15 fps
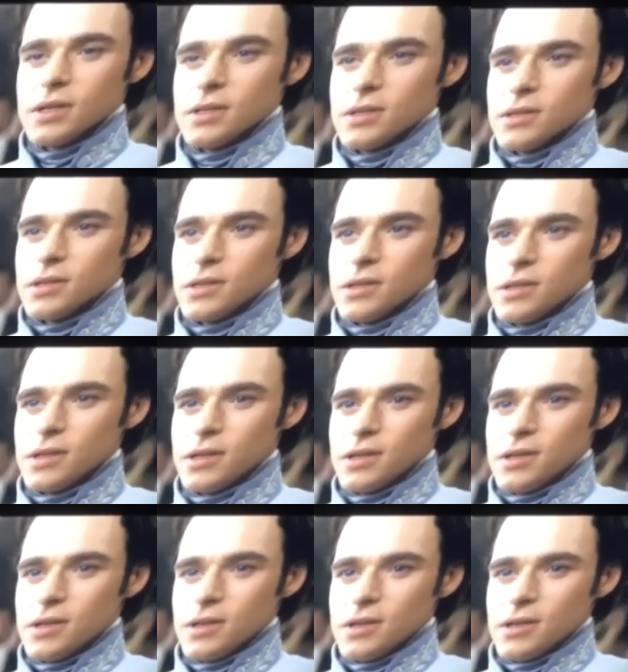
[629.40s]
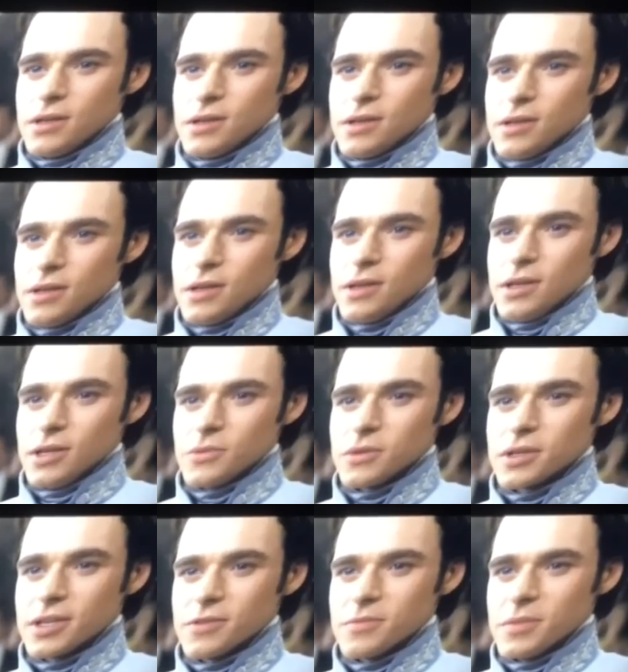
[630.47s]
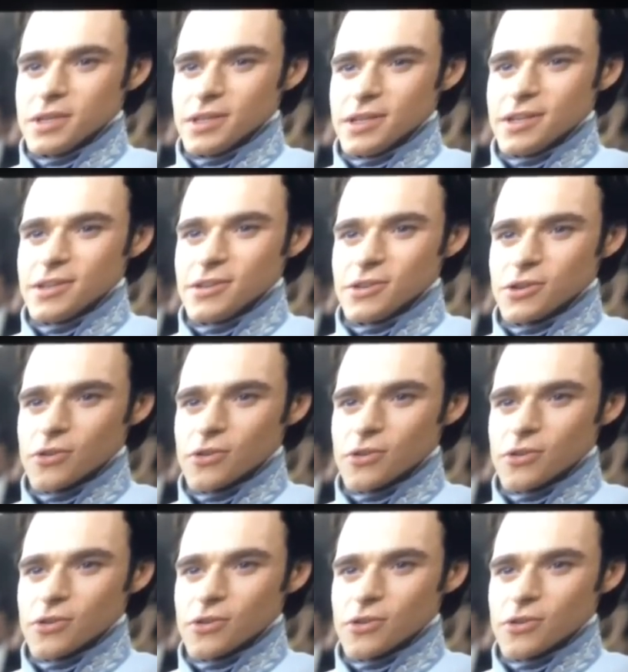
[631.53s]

See this film, Cinderella.